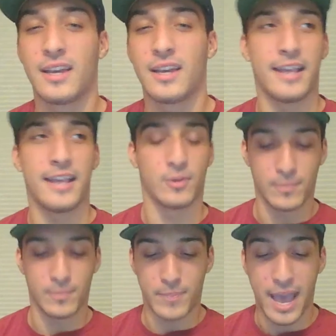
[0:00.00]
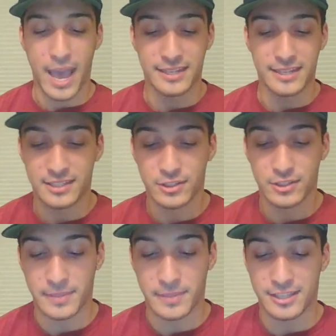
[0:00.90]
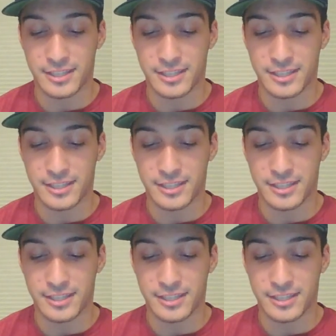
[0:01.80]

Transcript: and they're paying Screamin' A.